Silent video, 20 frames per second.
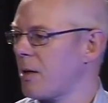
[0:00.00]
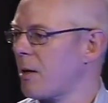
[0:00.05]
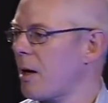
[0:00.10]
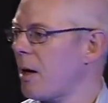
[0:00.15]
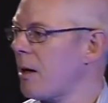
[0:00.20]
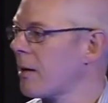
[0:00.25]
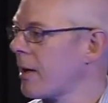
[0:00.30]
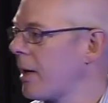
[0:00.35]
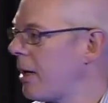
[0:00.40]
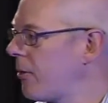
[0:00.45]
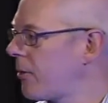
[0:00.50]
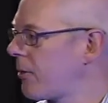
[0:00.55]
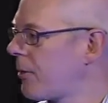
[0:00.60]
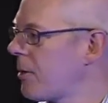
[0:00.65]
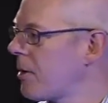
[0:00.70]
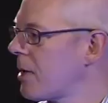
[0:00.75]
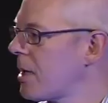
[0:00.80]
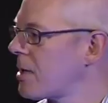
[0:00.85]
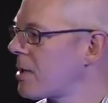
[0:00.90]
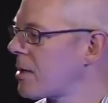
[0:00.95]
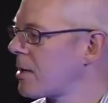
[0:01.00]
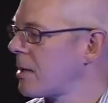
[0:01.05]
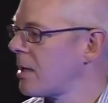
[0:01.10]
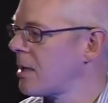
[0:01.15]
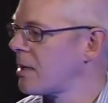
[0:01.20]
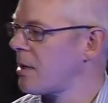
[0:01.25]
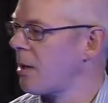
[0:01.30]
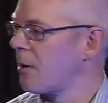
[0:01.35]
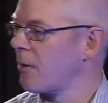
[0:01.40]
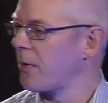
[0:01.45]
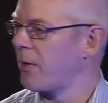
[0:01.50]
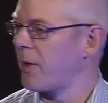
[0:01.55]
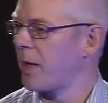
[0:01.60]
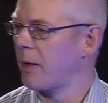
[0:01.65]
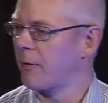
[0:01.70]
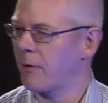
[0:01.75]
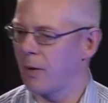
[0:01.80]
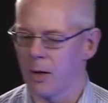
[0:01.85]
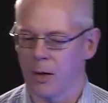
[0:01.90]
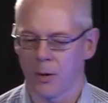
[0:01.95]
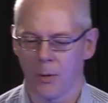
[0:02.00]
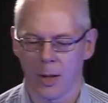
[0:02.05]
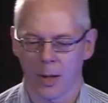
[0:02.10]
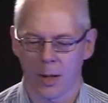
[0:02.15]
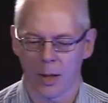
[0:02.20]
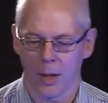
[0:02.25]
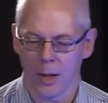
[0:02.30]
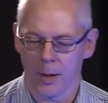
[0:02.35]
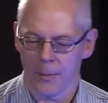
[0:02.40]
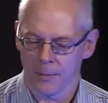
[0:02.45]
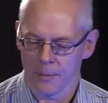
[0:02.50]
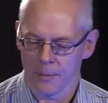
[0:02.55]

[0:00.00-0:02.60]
can't get through this whole thing very quickly.